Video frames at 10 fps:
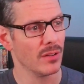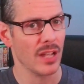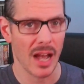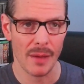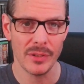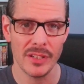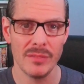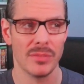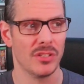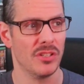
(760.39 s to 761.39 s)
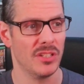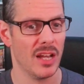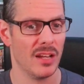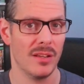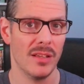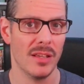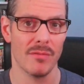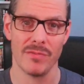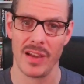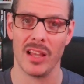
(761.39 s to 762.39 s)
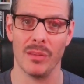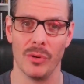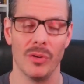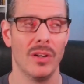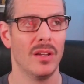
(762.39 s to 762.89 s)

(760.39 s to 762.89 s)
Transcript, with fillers: competent but she's not infallible